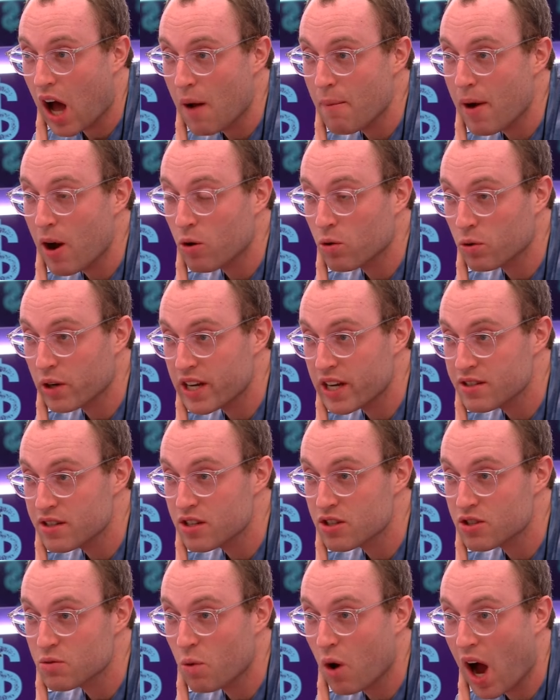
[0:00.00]
about
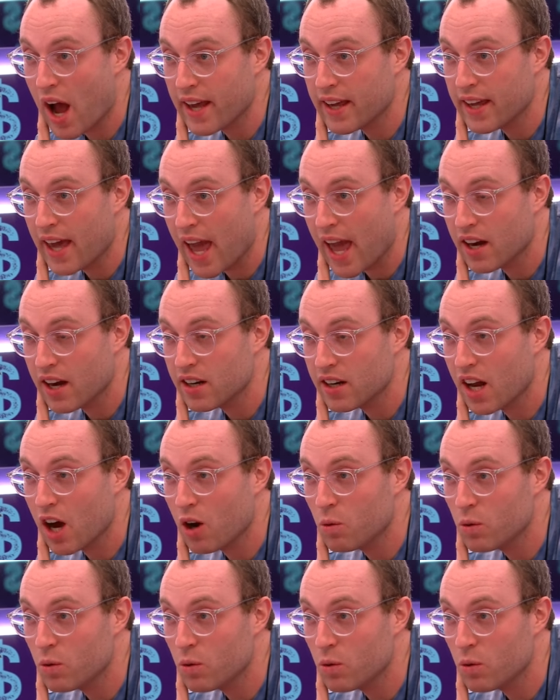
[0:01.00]
reasons why Canada